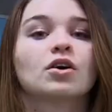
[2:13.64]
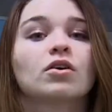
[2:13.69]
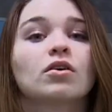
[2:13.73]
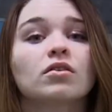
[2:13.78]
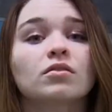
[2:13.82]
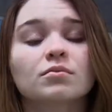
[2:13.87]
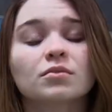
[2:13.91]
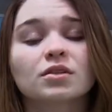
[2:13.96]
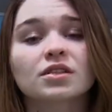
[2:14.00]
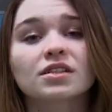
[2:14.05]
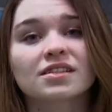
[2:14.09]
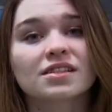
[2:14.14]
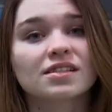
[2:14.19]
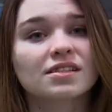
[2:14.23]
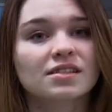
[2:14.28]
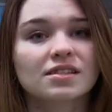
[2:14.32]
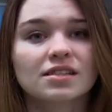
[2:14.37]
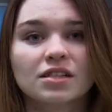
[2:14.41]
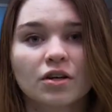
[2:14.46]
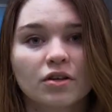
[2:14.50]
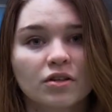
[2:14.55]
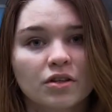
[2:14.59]
Colton Mertens
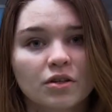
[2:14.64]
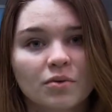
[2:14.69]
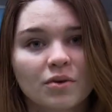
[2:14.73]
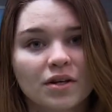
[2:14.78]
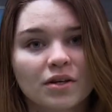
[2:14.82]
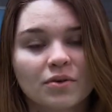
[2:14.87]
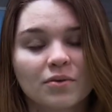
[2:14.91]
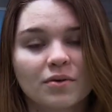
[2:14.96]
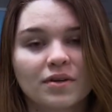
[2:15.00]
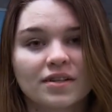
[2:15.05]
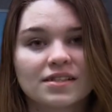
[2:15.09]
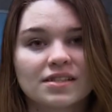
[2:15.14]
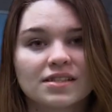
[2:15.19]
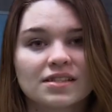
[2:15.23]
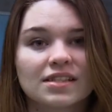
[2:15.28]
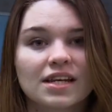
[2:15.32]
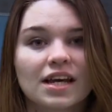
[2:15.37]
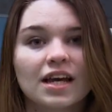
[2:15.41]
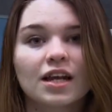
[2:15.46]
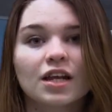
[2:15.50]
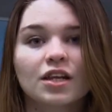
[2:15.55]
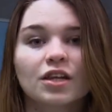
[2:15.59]
isn't the only one who went to
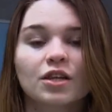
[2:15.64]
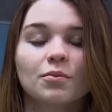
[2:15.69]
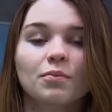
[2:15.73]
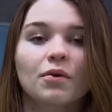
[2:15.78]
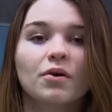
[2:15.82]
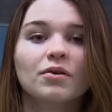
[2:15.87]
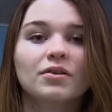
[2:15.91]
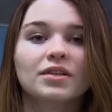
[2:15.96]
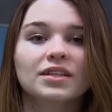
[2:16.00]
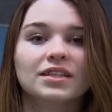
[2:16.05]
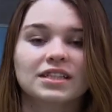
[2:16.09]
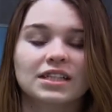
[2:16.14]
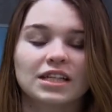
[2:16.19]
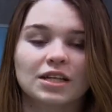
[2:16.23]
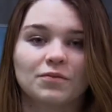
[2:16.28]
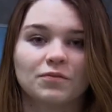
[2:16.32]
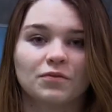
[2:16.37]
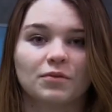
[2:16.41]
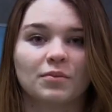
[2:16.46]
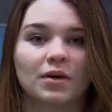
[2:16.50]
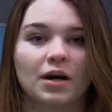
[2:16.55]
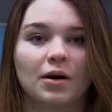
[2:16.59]
state. The bowling
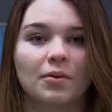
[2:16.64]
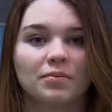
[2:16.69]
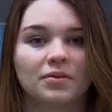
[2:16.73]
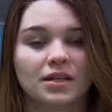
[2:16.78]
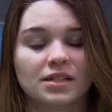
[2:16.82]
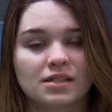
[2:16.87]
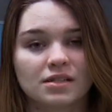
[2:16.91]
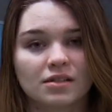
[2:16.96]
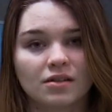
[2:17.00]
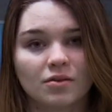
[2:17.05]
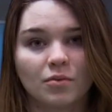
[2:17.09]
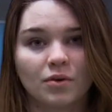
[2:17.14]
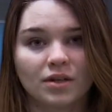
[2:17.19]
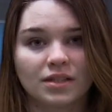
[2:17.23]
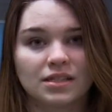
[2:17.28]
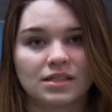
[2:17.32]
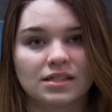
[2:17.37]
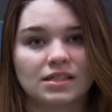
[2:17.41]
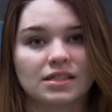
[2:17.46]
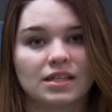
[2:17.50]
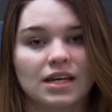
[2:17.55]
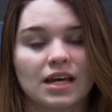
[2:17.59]
team from Mount Pleasant
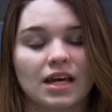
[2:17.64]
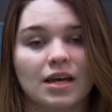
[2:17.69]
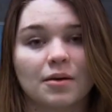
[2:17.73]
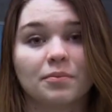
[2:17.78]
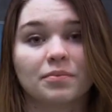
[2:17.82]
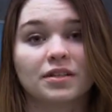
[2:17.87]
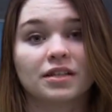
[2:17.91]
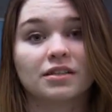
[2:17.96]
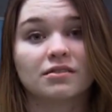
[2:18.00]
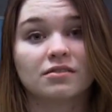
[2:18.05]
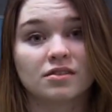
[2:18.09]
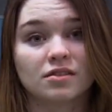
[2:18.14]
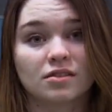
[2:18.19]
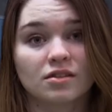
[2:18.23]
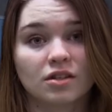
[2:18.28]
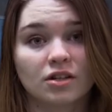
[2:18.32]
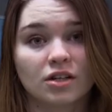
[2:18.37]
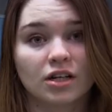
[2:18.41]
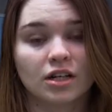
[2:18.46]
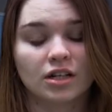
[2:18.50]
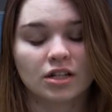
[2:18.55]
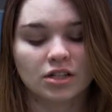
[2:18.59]
went to state and placed
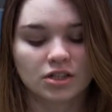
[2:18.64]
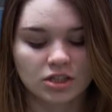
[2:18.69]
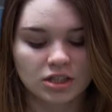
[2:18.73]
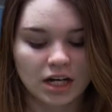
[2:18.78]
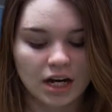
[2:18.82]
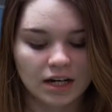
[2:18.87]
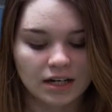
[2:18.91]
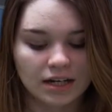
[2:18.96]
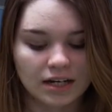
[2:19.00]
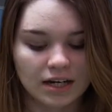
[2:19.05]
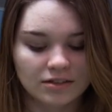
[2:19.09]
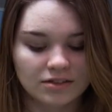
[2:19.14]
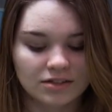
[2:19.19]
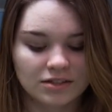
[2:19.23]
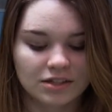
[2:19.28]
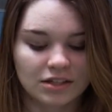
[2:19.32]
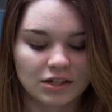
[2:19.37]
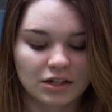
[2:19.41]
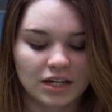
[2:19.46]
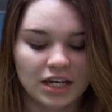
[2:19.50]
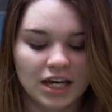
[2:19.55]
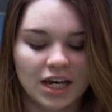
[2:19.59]
third. Shout out
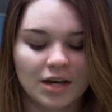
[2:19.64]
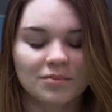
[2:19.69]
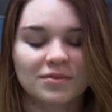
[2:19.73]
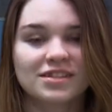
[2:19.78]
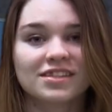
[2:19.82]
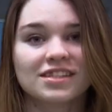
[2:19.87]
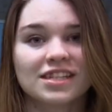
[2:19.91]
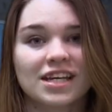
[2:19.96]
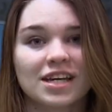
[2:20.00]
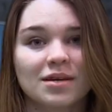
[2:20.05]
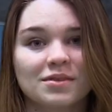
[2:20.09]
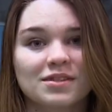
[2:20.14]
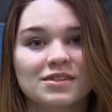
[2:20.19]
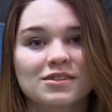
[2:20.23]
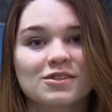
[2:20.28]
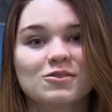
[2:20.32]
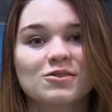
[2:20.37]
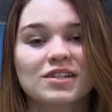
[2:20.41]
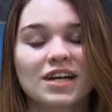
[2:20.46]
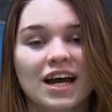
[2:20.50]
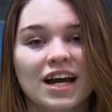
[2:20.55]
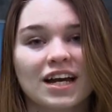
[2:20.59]
to Cameron
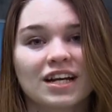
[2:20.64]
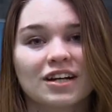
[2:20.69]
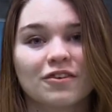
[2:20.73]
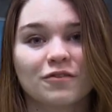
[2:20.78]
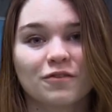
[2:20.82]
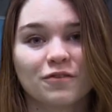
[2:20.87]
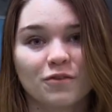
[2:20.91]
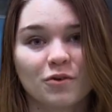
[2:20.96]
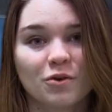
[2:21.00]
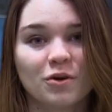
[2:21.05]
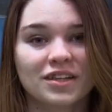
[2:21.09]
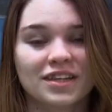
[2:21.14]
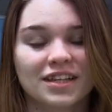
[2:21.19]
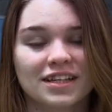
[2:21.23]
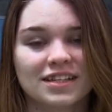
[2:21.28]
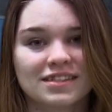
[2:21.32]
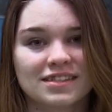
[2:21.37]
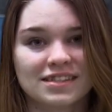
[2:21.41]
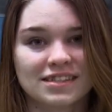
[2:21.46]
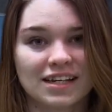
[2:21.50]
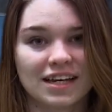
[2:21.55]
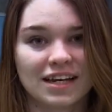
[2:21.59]
Salmons, who tied in fourth
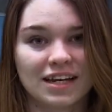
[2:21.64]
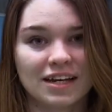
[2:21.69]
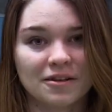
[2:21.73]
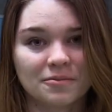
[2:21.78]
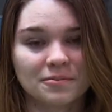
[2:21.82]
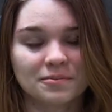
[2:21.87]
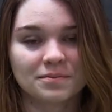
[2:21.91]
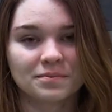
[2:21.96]
at state.